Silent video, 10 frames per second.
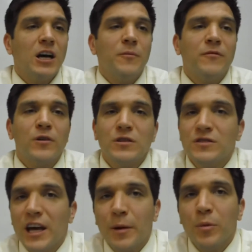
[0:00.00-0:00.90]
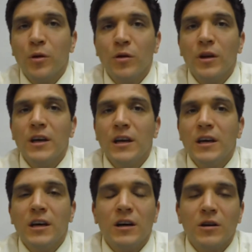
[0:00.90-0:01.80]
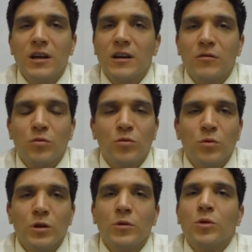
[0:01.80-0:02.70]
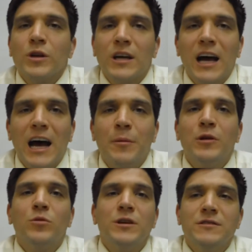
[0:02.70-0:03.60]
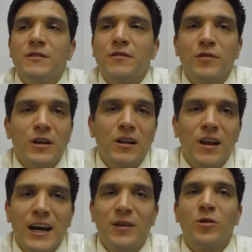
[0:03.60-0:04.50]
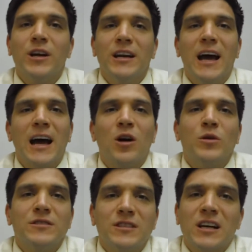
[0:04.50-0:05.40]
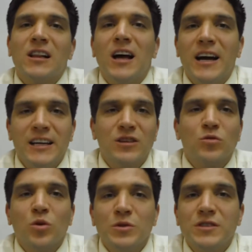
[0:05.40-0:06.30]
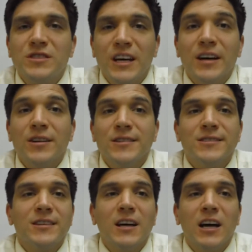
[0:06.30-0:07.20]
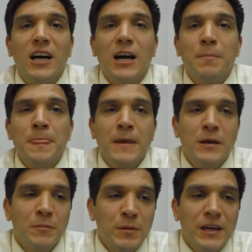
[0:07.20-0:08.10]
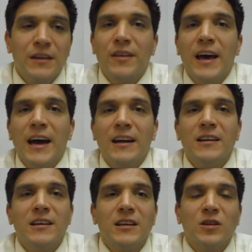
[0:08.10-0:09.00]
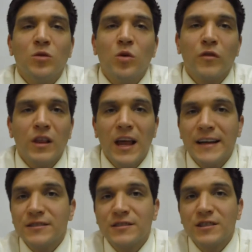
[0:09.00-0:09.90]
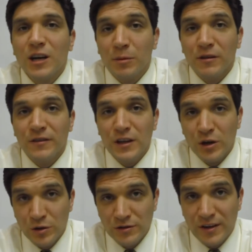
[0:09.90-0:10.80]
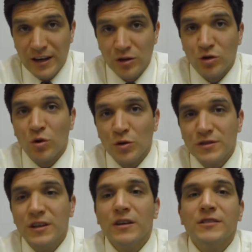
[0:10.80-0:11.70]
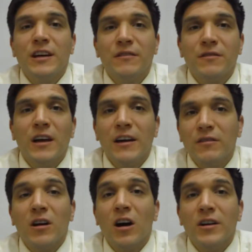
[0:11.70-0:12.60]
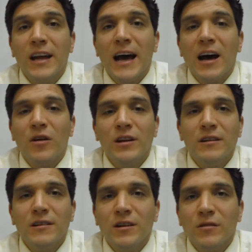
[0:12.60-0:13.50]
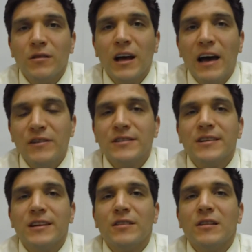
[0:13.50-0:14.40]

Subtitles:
For example, a really, really common reason for decline right now is declining gross sales, meaning that over the last couple of years that your gross sales have gone down, and obviously